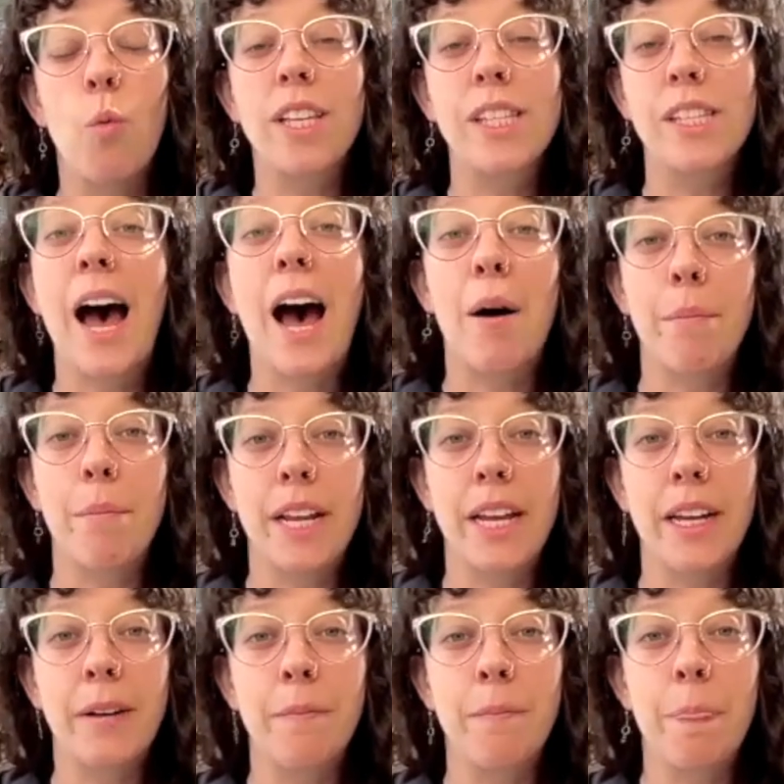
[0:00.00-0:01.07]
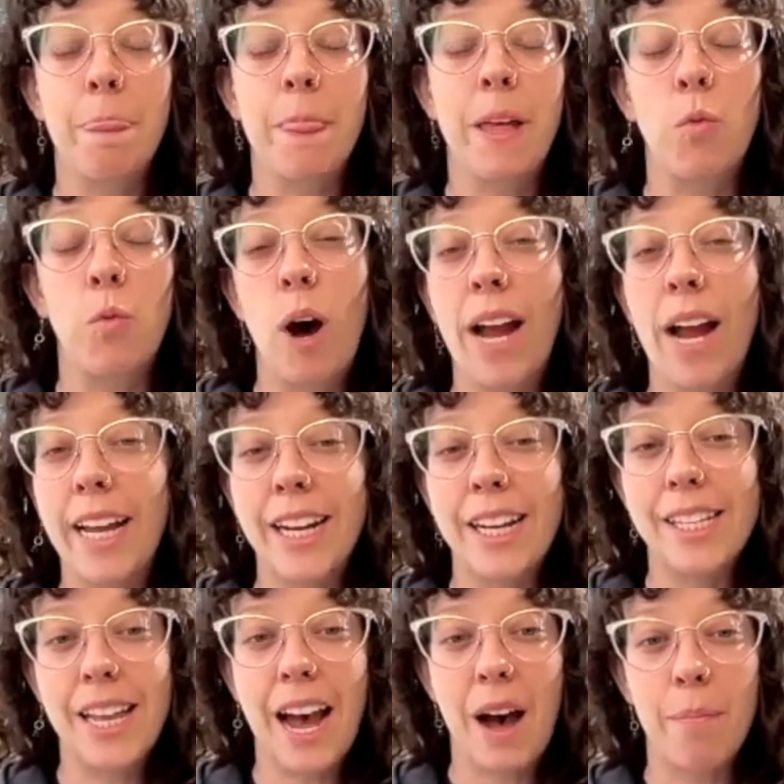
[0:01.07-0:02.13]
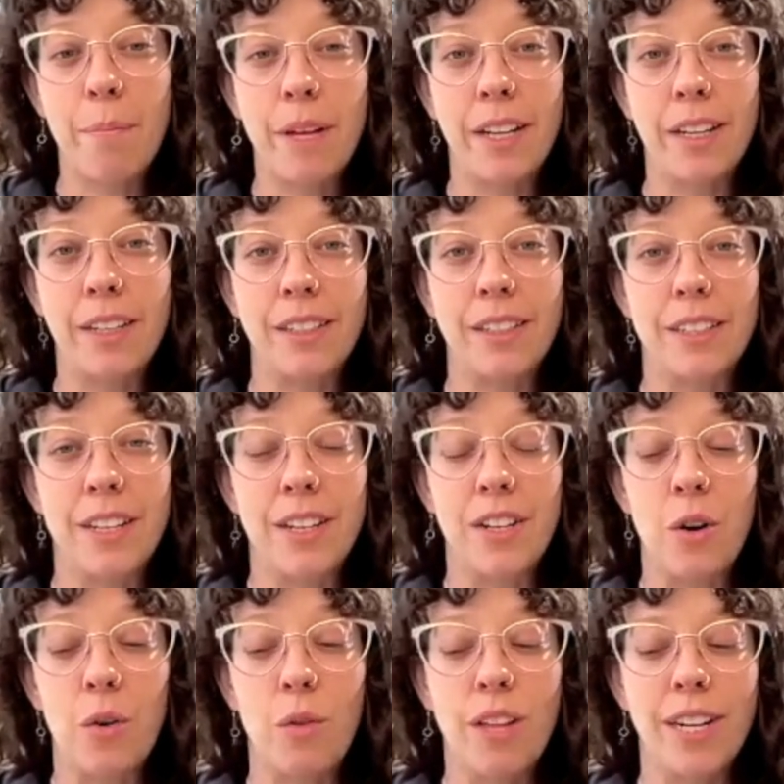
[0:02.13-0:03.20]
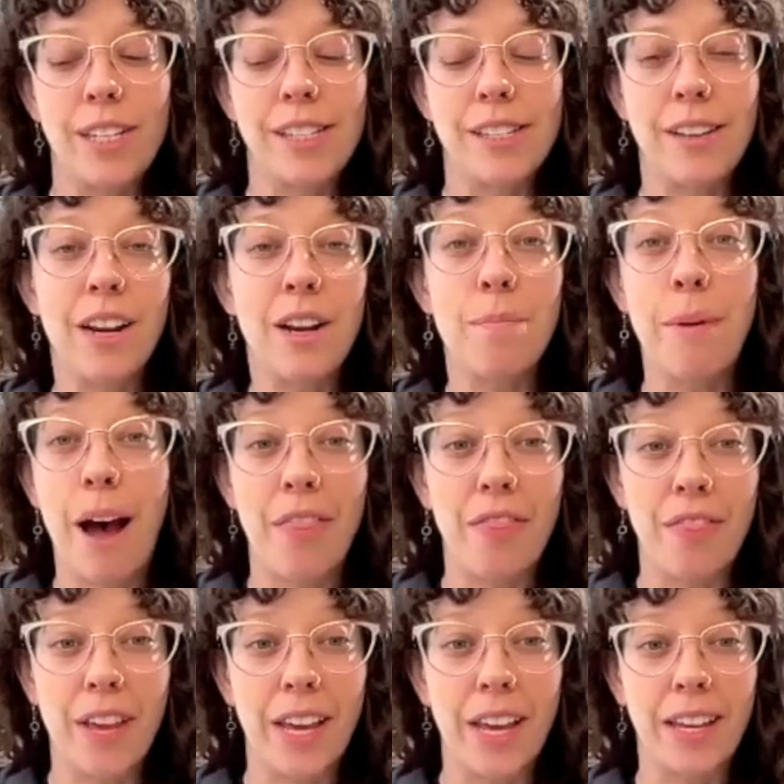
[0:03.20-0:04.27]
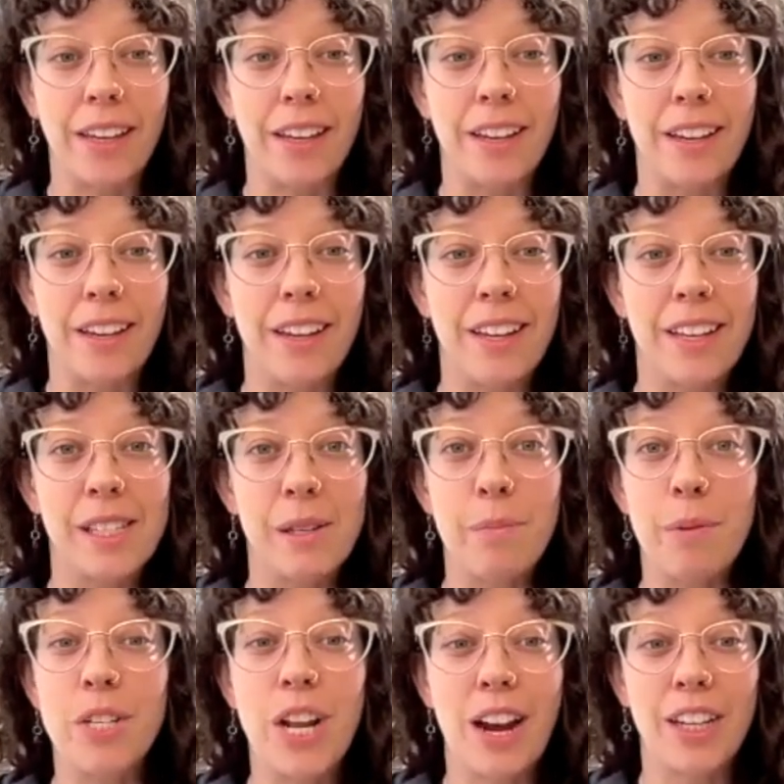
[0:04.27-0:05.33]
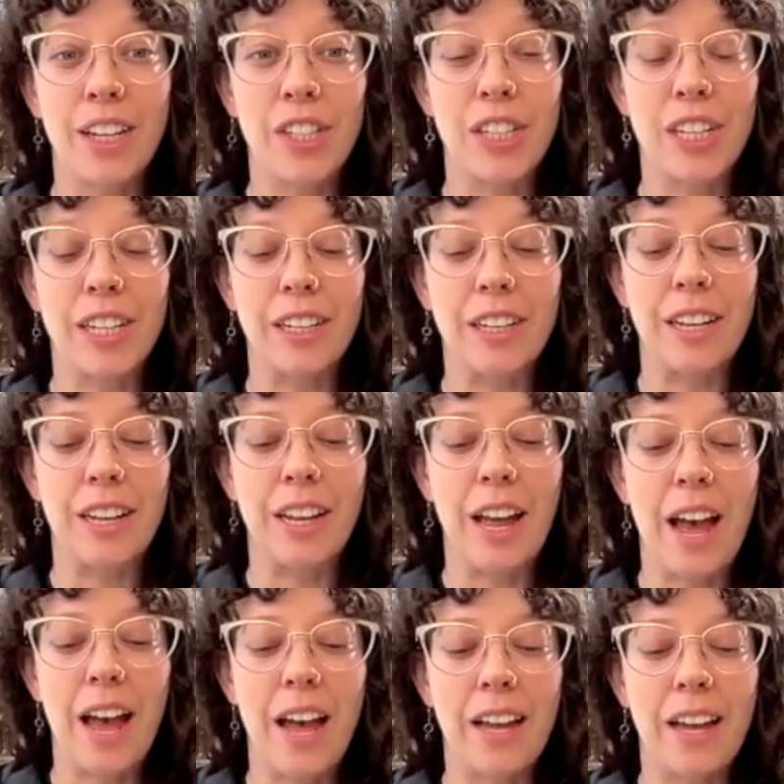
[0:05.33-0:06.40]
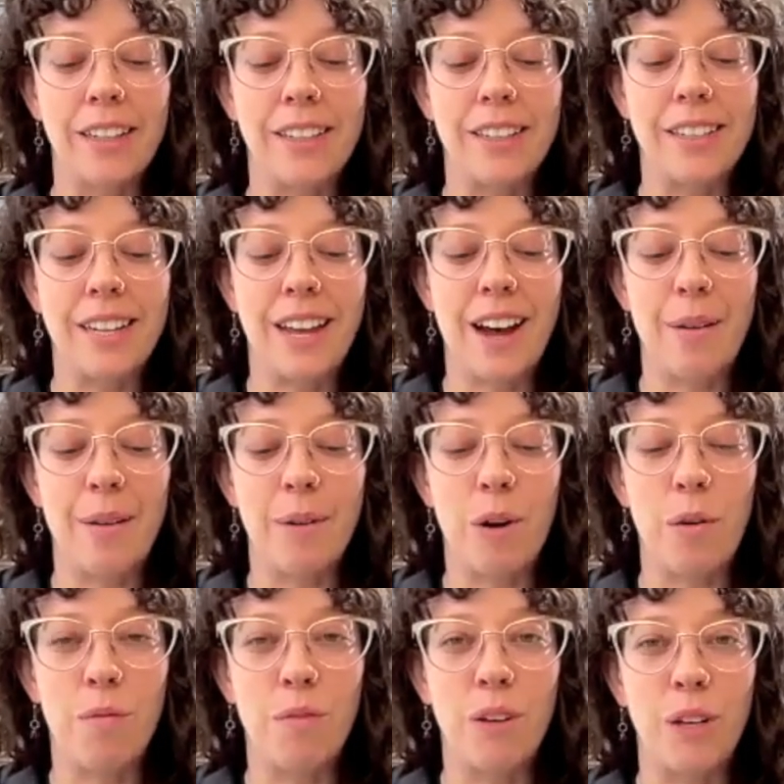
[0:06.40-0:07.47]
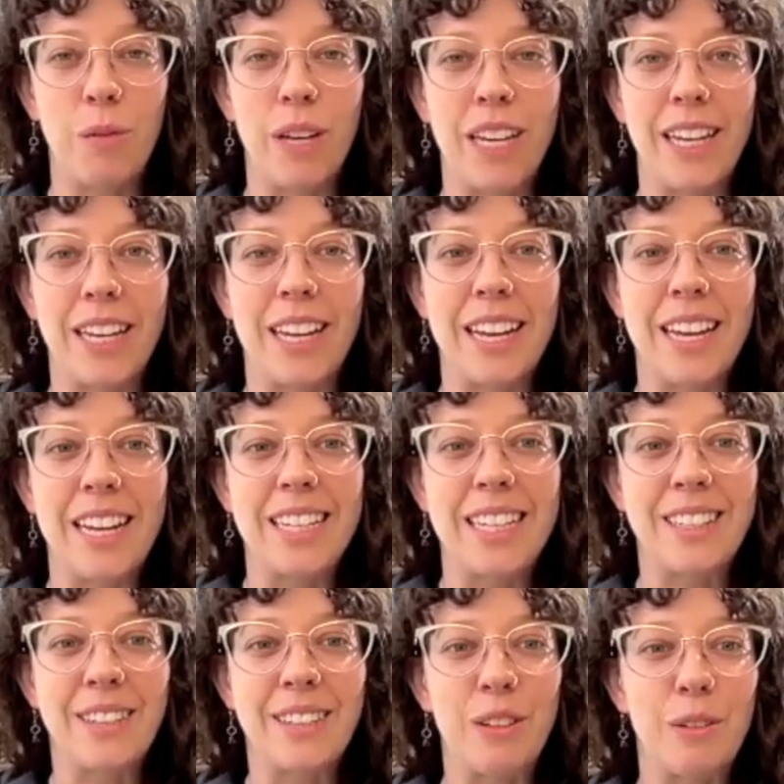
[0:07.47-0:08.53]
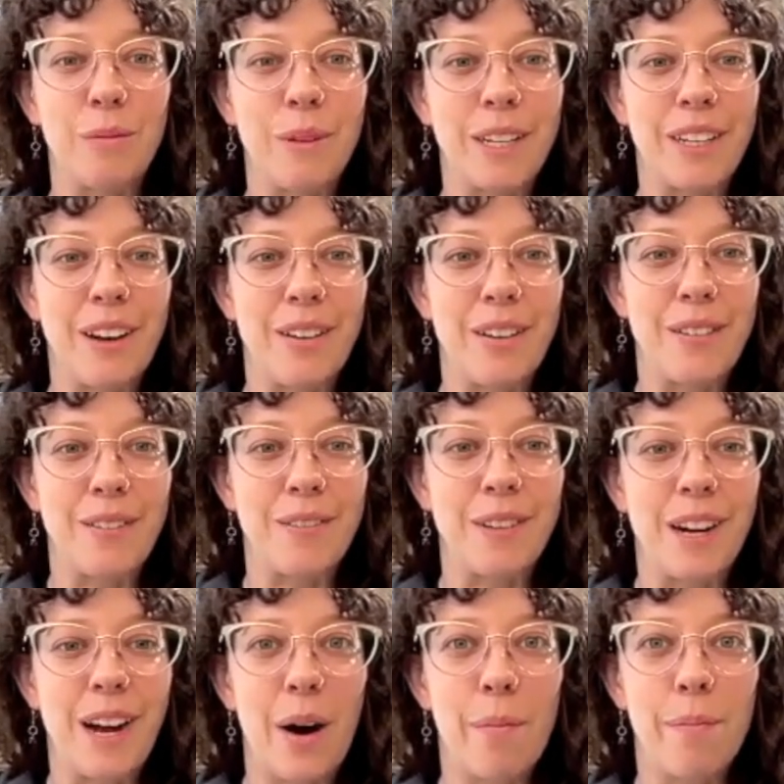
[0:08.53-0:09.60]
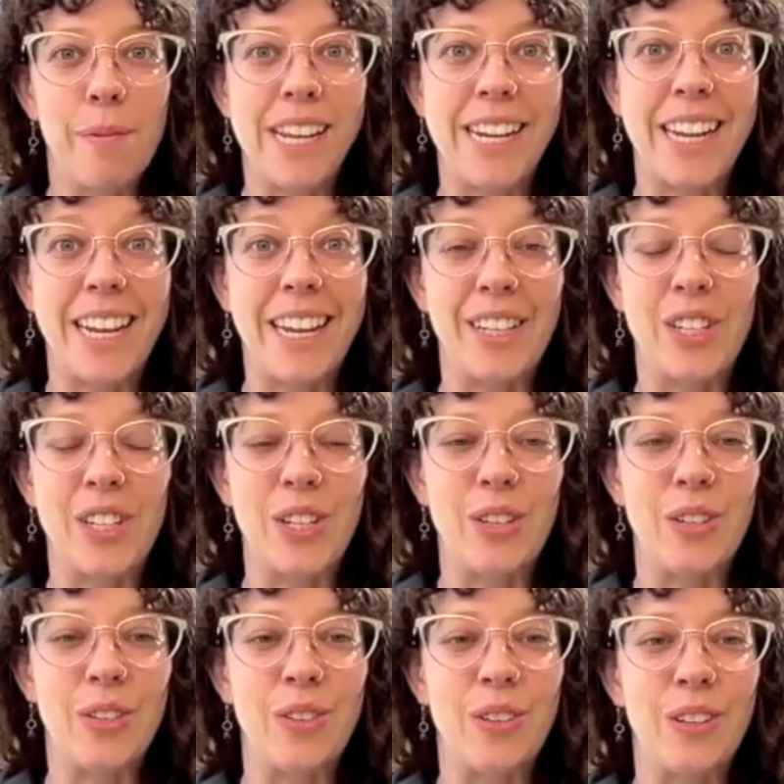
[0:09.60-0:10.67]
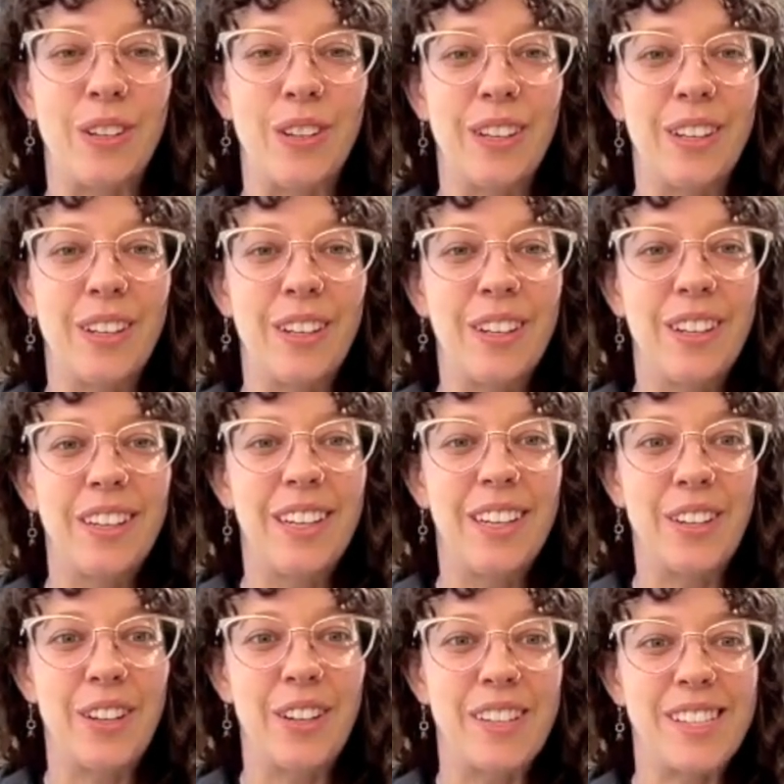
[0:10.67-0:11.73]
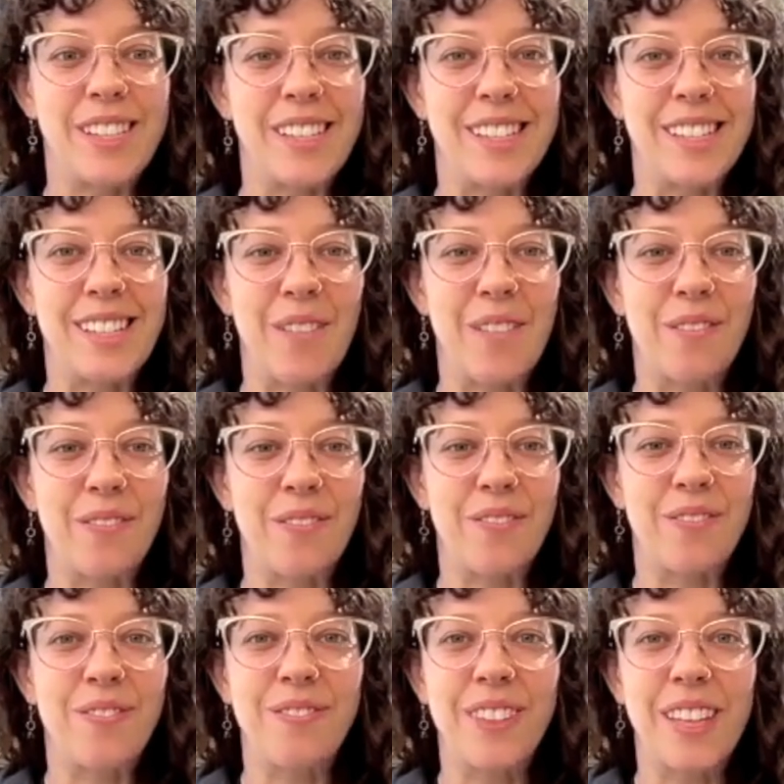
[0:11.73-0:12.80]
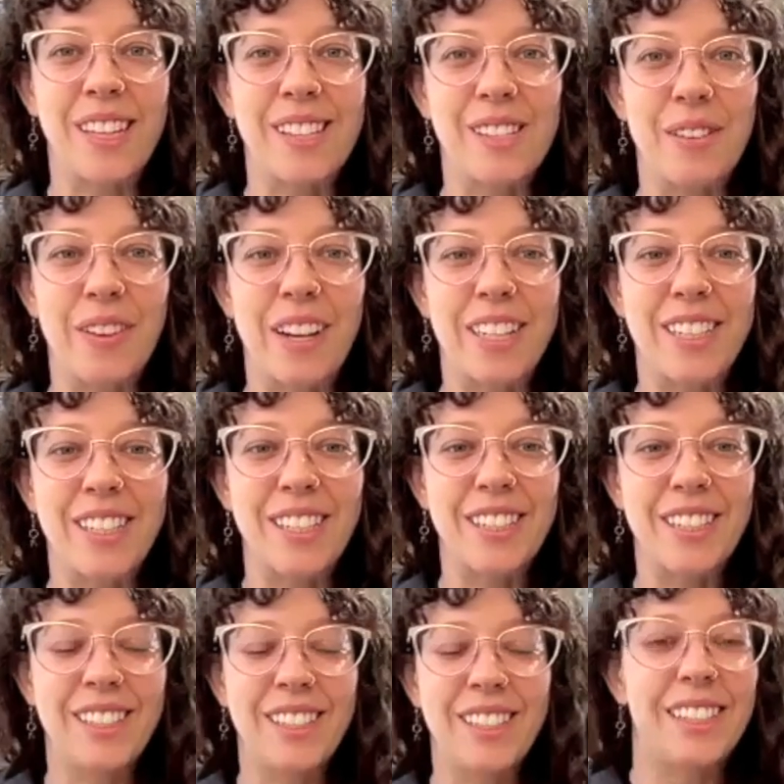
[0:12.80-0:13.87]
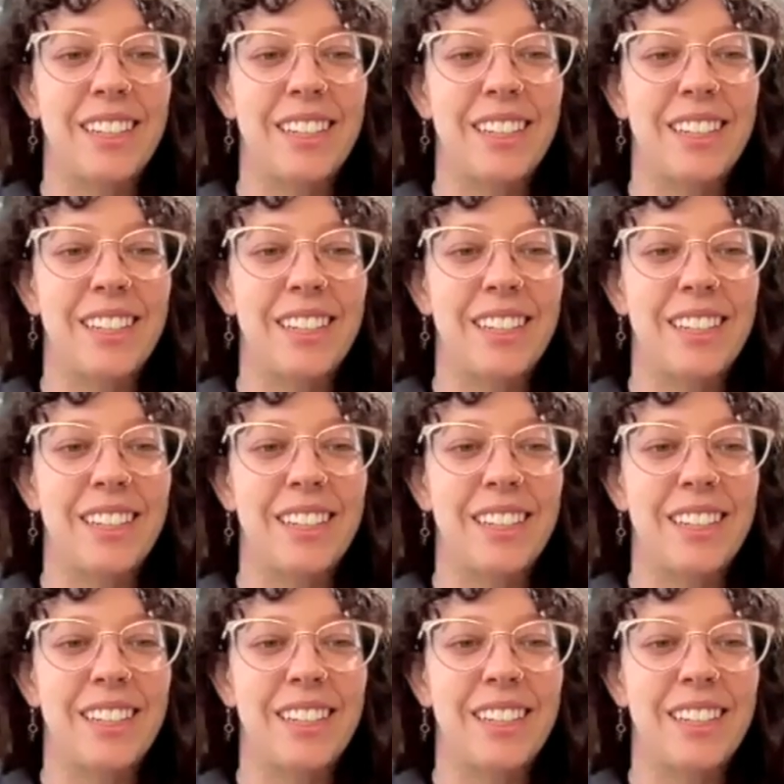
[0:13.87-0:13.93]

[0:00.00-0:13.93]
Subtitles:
what's happening and why it has happened, to know that it's not a bad thing, it's a protection, and hopefully we did a little bit of updating to your nervous system. Thanks so much.